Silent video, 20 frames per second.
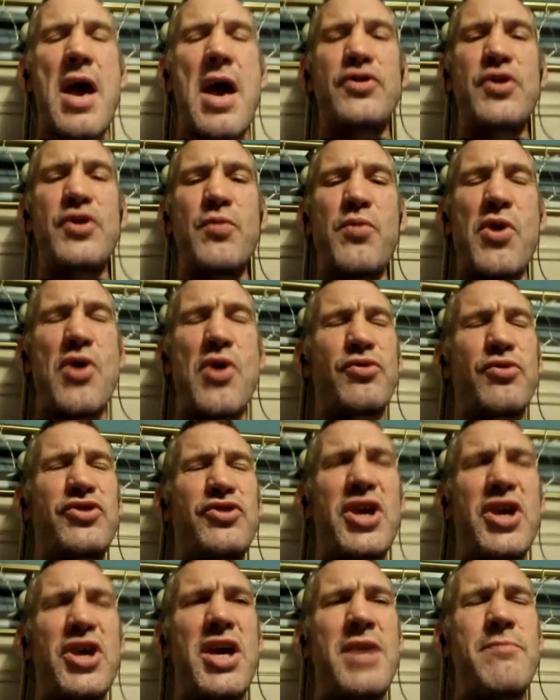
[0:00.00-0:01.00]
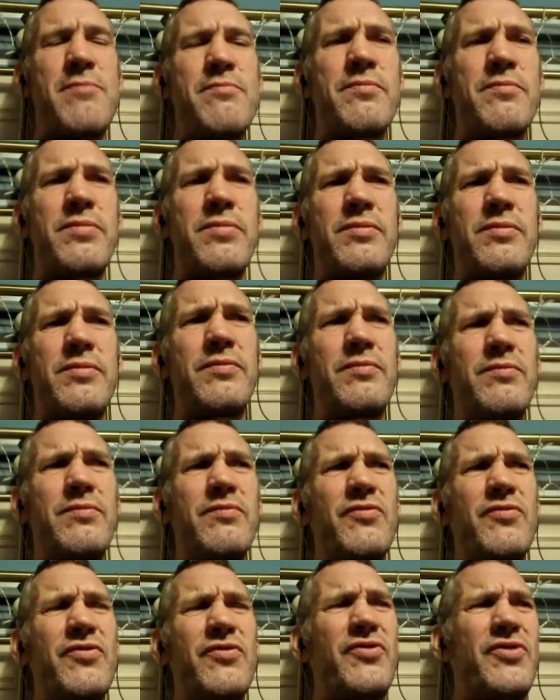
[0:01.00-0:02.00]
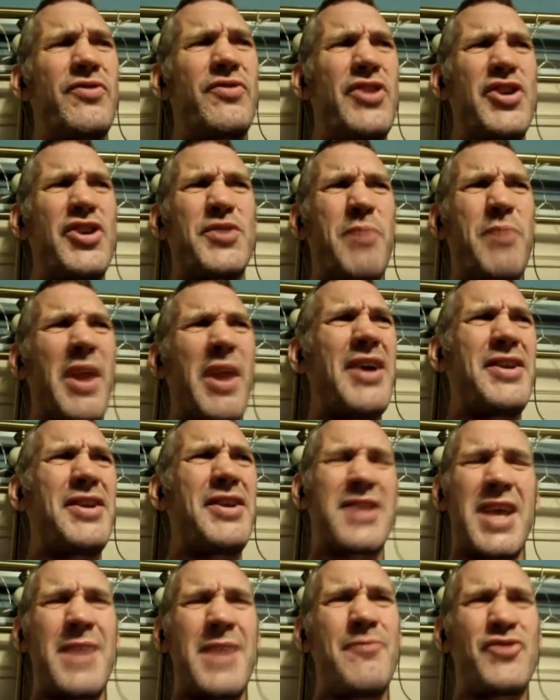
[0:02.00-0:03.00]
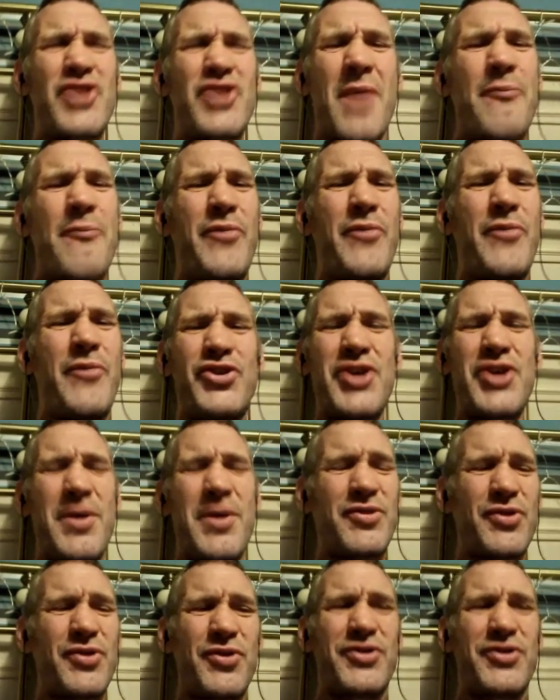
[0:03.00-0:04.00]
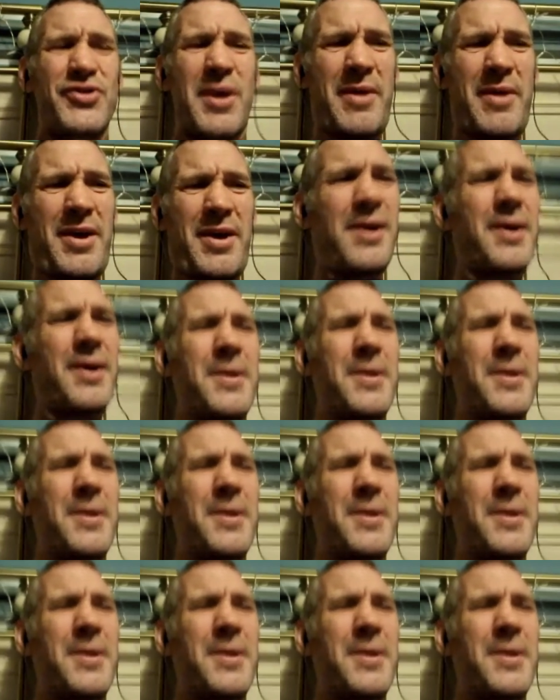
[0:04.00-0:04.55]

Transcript: it was the World Team Display Team Championships or something.